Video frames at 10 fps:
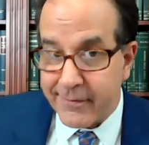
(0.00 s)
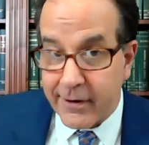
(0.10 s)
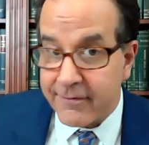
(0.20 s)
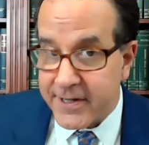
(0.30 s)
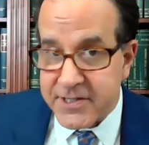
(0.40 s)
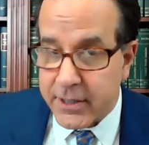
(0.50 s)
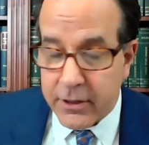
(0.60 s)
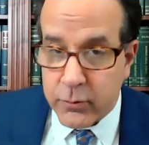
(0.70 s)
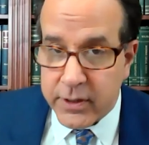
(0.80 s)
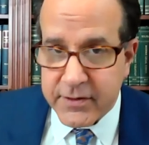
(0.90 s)
are facing
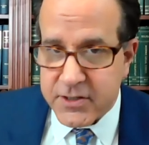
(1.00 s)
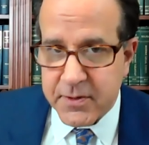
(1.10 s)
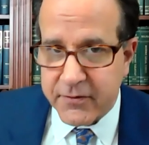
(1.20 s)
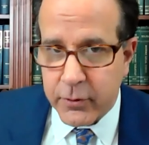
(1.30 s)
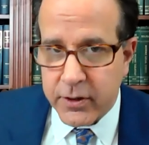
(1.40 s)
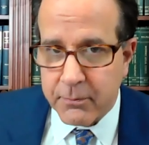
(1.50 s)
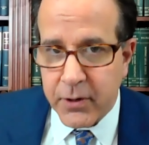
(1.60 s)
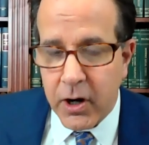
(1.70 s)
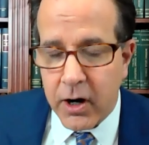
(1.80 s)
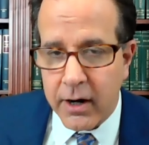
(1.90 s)
a grievance before the
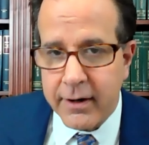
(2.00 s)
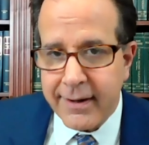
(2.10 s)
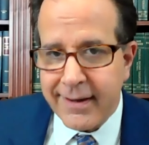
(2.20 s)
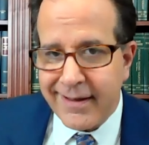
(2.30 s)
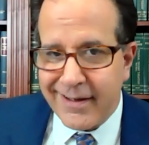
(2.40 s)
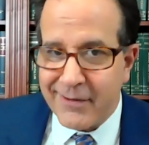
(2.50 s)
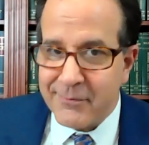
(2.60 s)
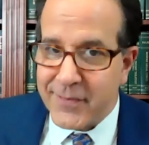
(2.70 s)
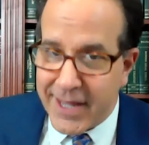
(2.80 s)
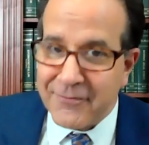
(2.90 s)
bar,
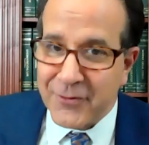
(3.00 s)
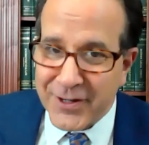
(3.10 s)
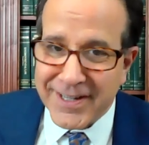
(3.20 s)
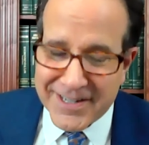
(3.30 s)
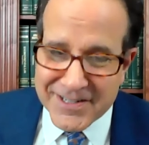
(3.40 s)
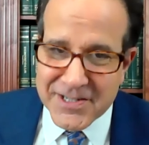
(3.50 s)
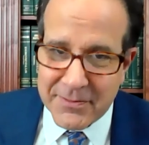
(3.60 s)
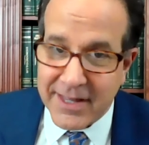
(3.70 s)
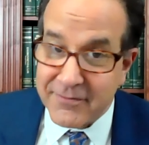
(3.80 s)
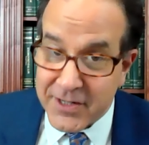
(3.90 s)
um, they've really done
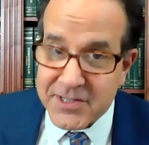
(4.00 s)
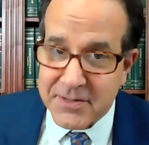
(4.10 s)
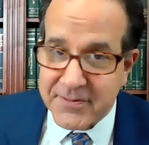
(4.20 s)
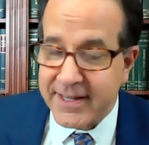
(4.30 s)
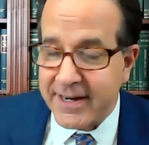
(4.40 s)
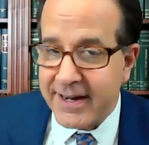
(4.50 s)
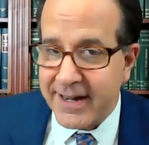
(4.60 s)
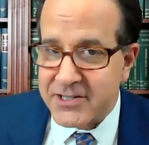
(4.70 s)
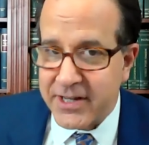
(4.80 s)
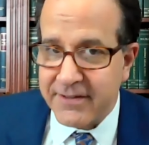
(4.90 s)
something, they've done something that
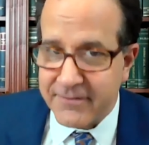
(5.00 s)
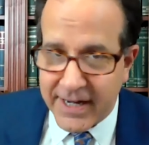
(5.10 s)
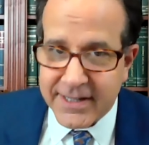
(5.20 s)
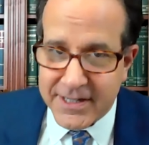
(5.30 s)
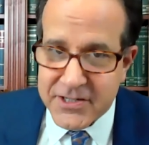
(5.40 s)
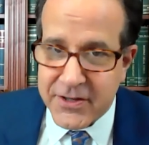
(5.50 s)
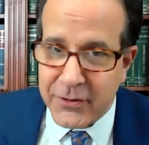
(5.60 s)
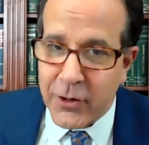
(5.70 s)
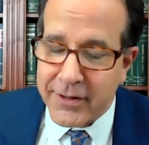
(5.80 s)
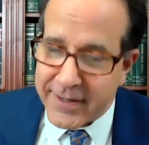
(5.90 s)
actually violates the
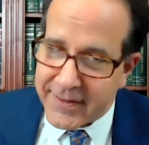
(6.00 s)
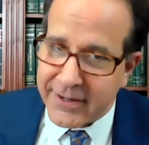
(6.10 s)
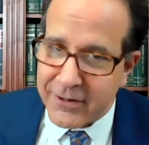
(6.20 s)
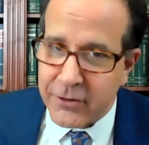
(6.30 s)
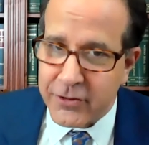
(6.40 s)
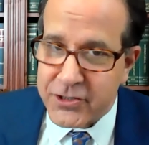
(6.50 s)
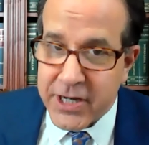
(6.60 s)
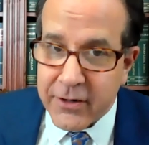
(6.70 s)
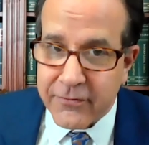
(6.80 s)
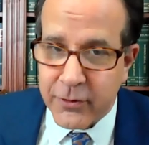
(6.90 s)
law that they could go to
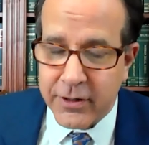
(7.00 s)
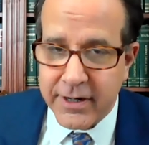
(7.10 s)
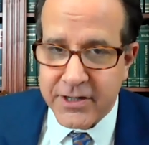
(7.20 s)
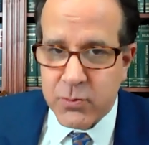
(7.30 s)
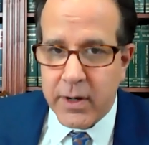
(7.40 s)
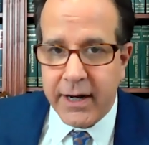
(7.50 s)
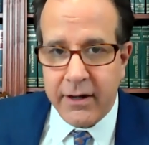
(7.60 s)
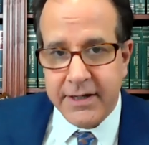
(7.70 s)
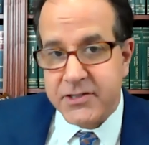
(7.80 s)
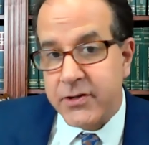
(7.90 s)
jail for as
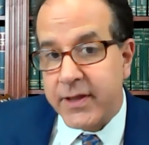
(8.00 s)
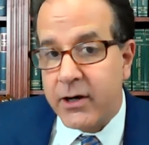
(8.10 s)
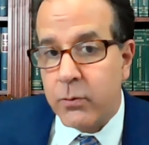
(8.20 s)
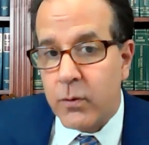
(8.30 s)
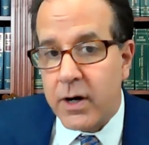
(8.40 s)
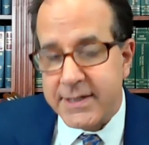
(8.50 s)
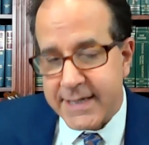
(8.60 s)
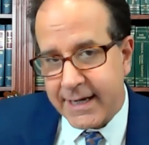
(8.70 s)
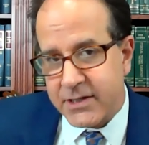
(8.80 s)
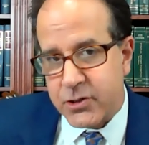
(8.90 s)
well. And so they don't want
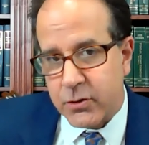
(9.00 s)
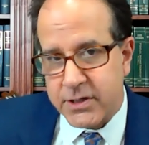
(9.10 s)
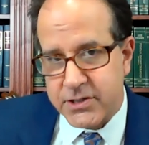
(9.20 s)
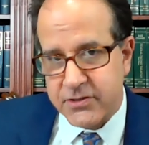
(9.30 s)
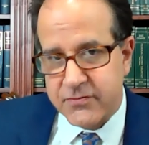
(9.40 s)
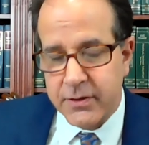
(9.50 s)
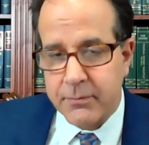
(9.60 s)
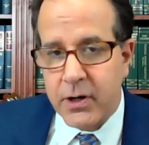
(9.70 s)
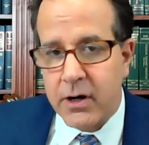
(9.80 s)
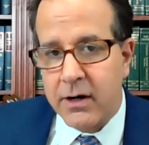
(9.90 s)
to answer questions for the
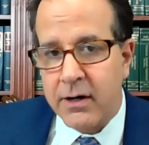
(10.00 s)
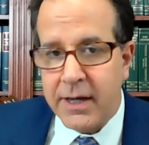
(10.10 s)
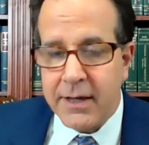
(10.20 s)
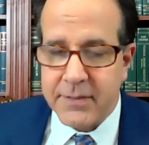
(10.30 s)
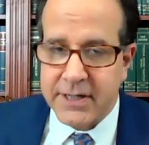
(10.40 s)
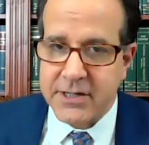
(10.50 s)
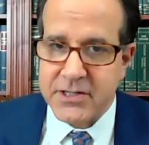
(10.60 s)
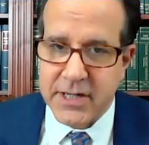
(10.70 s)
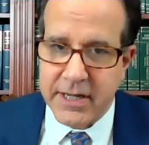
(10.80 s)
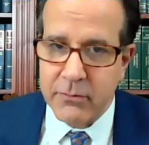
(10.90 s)
bar
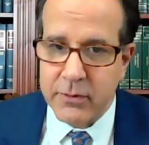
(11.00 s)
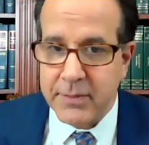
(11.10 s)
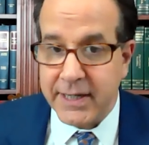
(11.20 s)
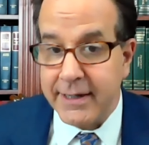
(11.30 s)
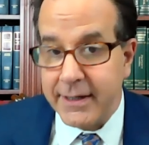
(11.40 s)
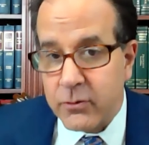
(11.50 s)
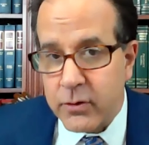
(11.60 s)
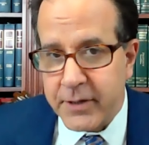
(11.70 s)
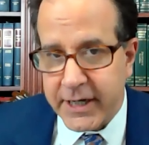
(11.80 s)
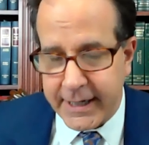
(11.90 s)
because it would be
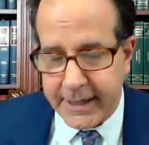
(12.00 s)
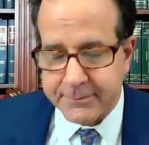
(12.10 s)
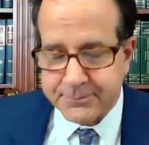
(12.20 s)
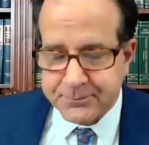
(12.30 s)
incriminating.